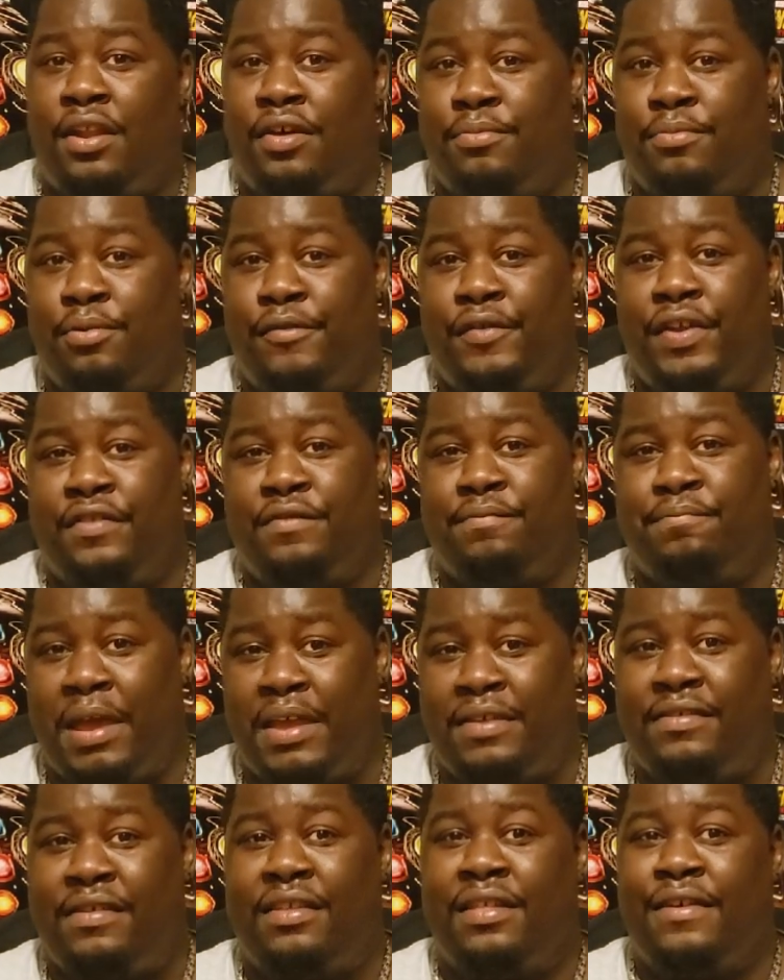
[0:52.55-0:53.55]
of the movie is
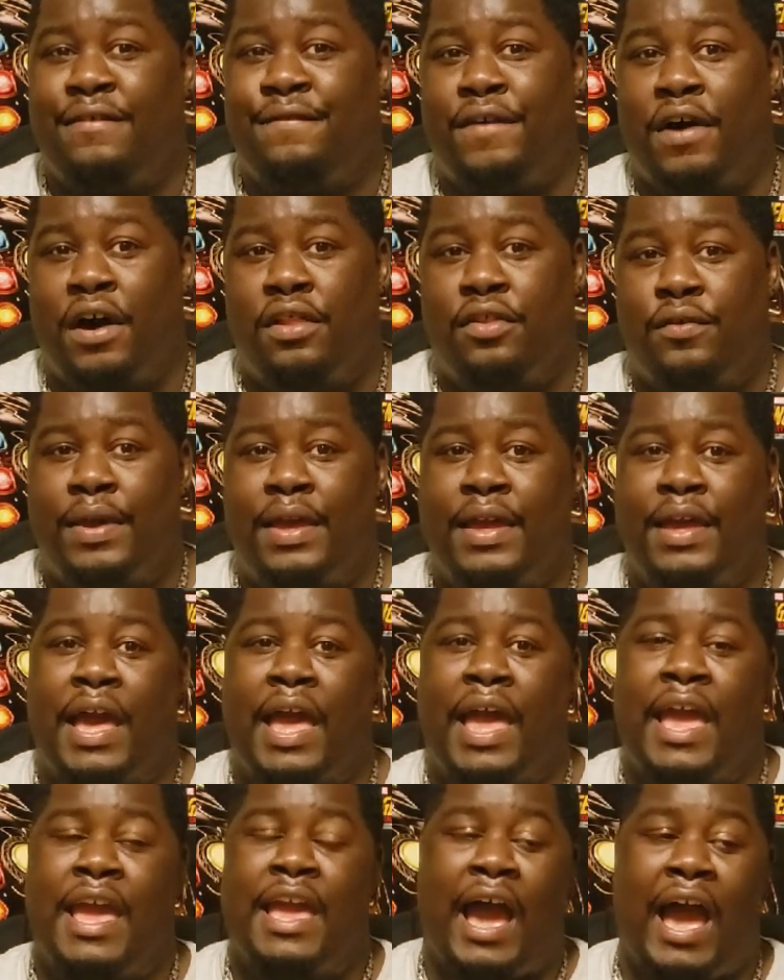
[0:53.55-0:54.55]
basically following
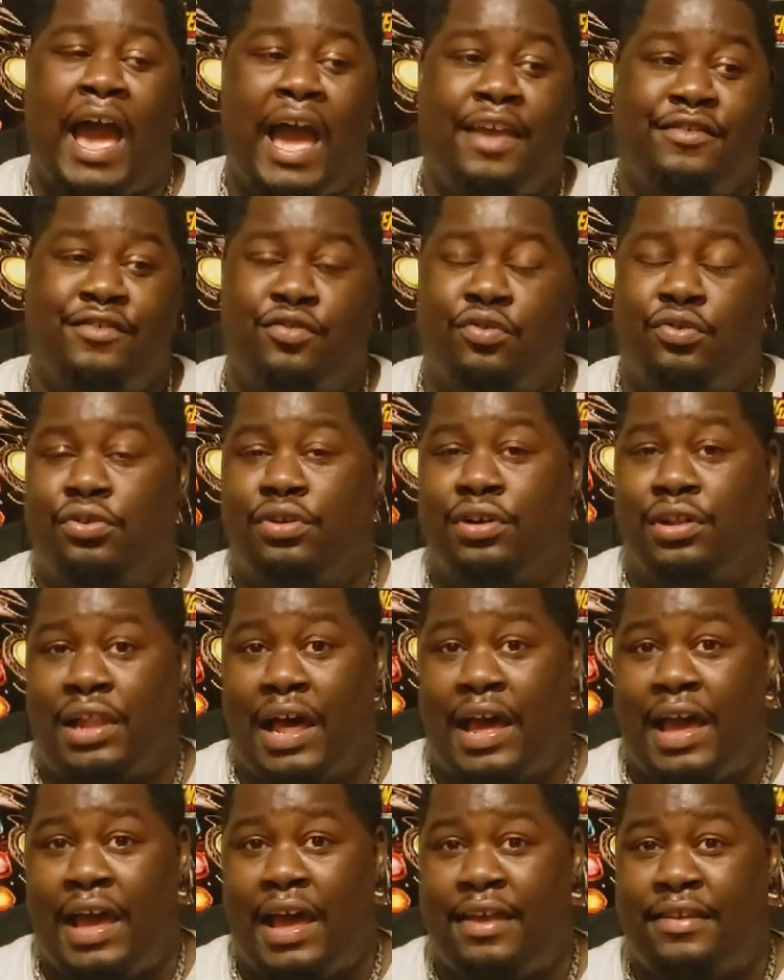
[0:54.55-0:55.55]
a high school
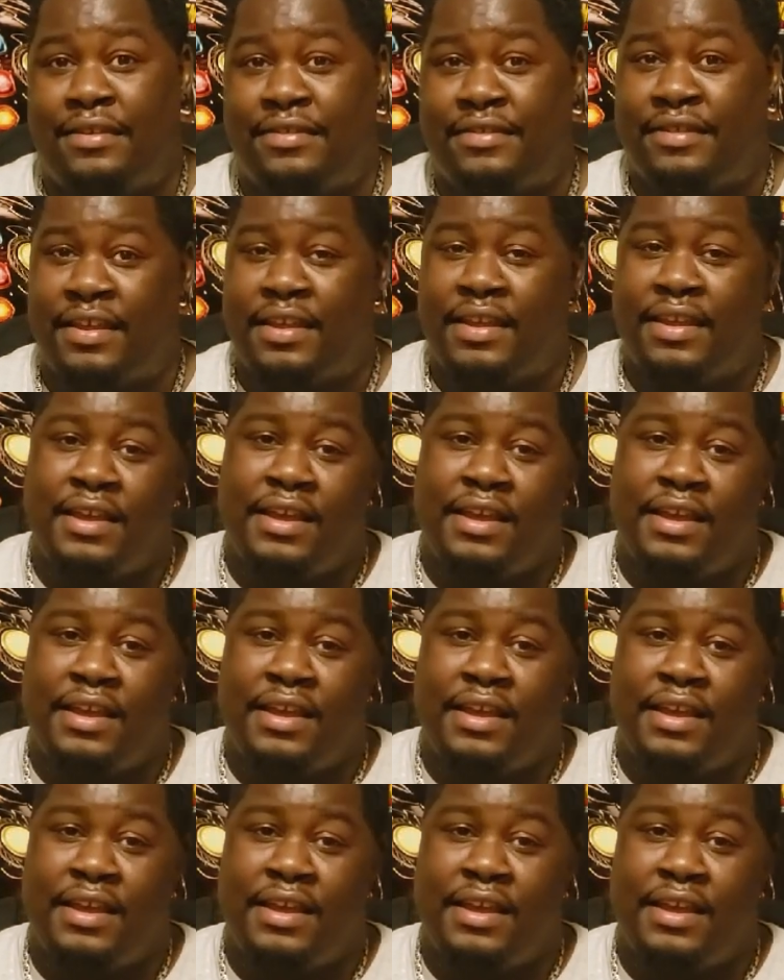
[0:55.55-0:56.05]
class,